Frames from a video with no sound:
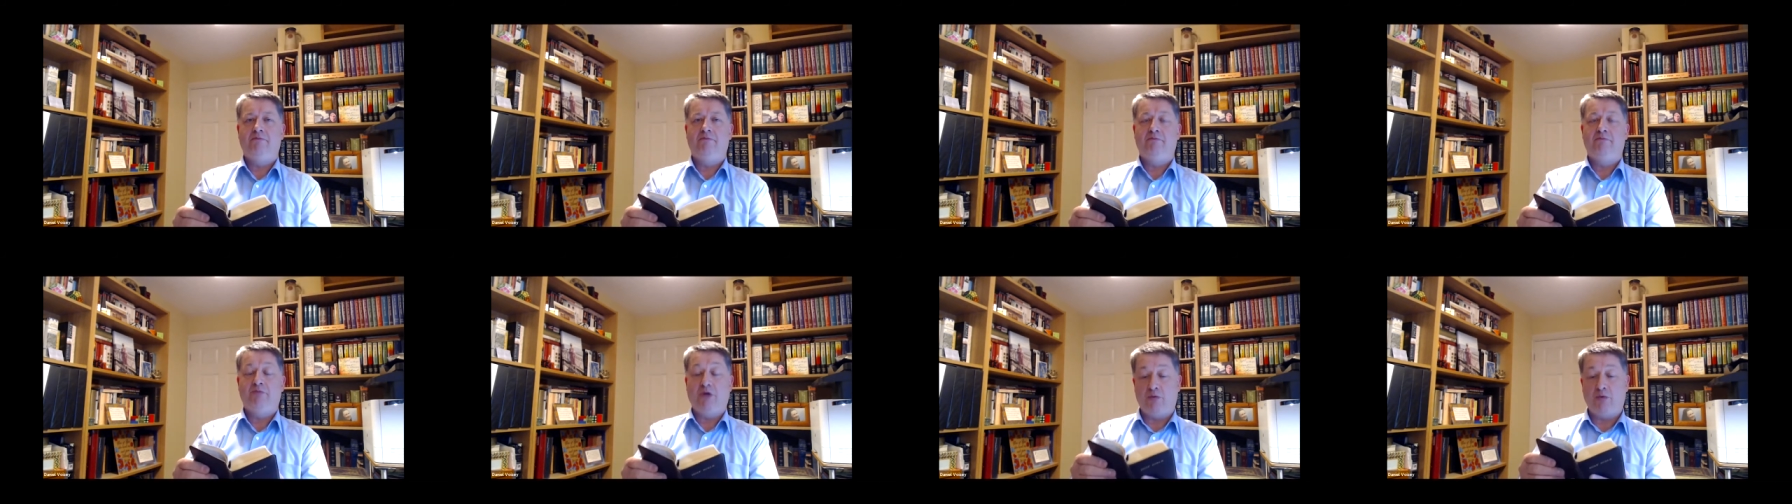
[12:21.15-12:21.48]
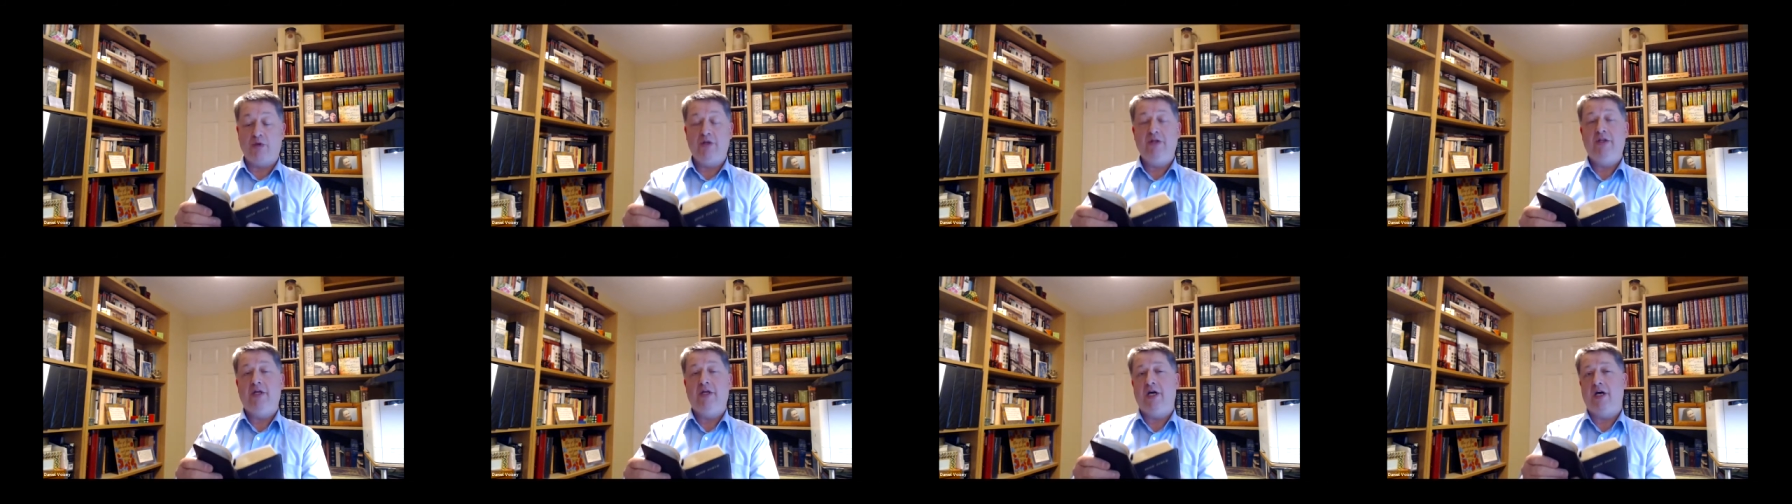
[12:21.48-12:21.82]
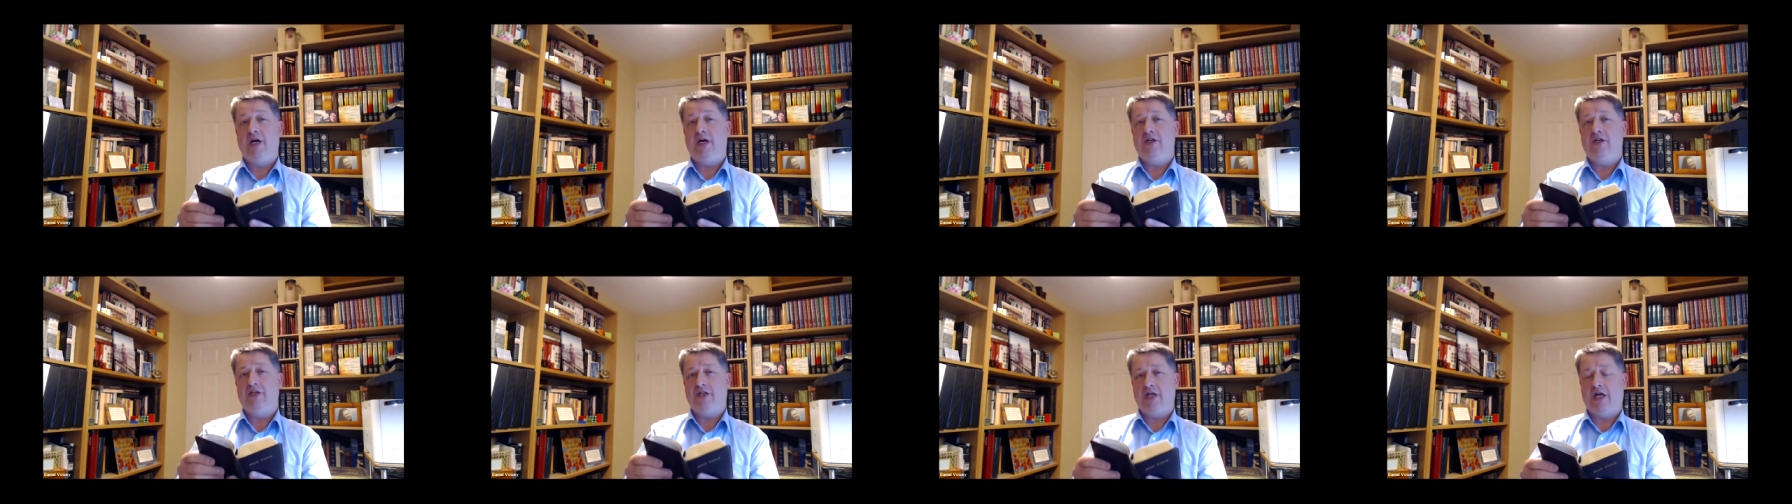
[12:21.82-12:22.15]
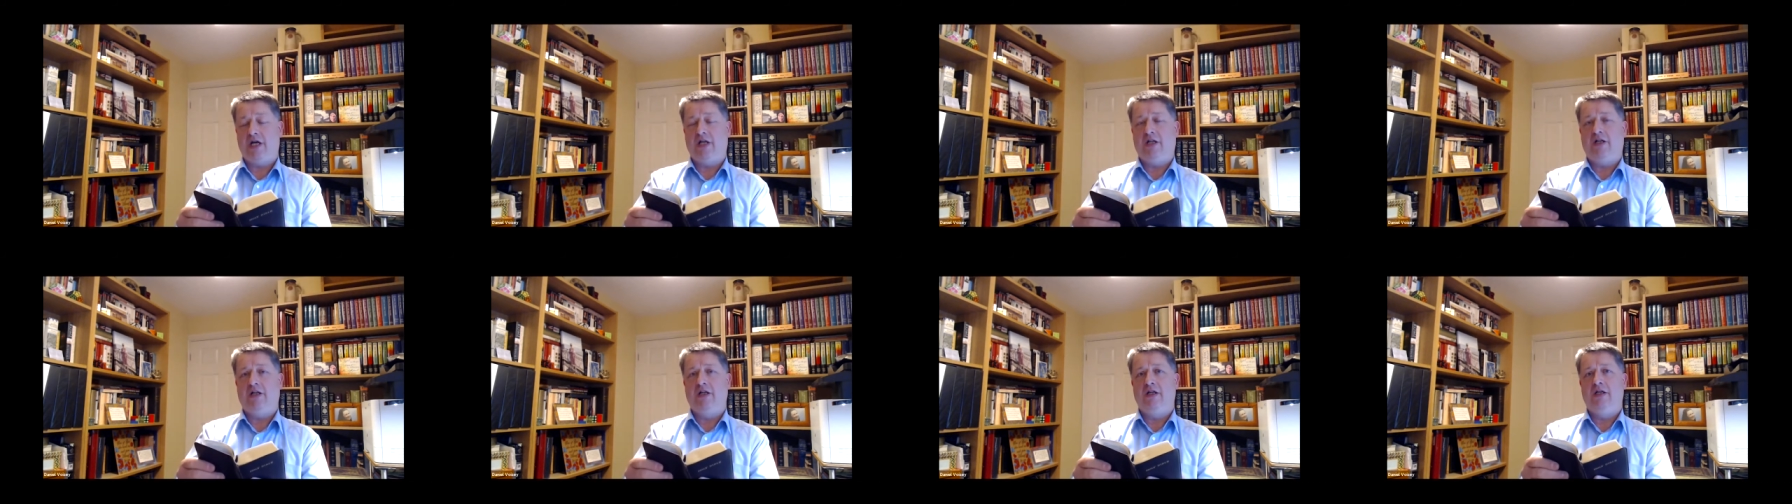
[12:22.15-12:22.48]
but one day I
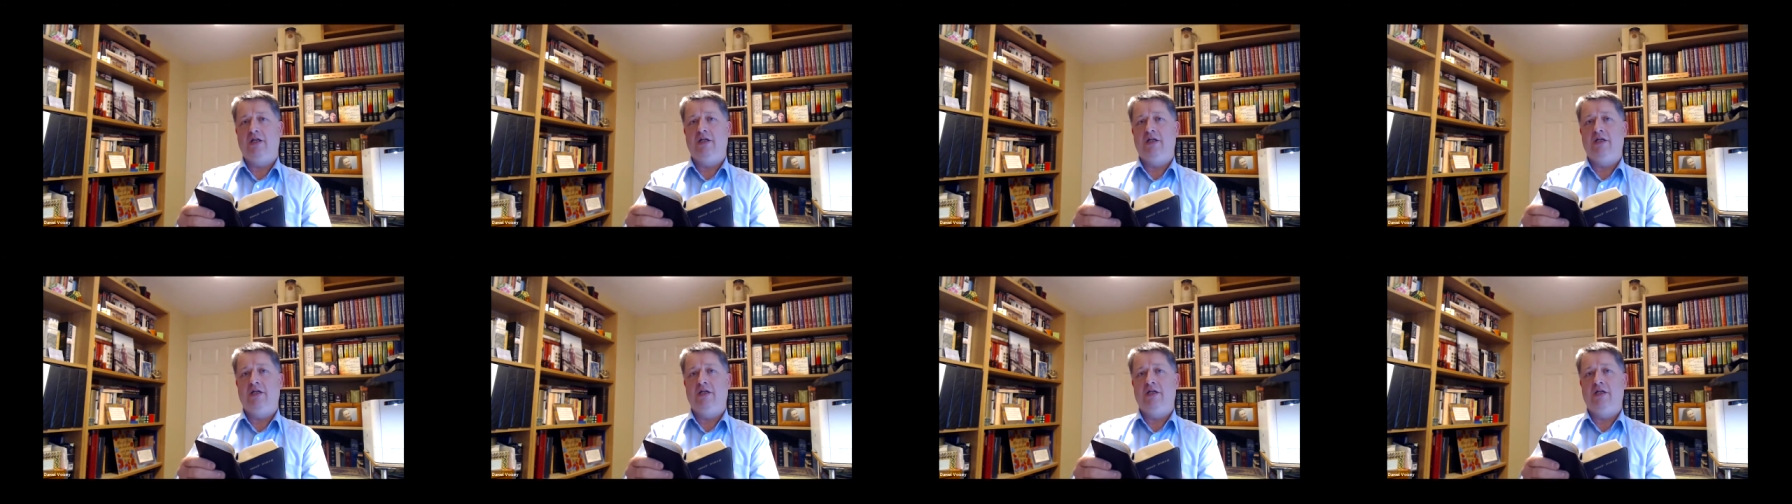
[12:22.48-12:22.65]
shall.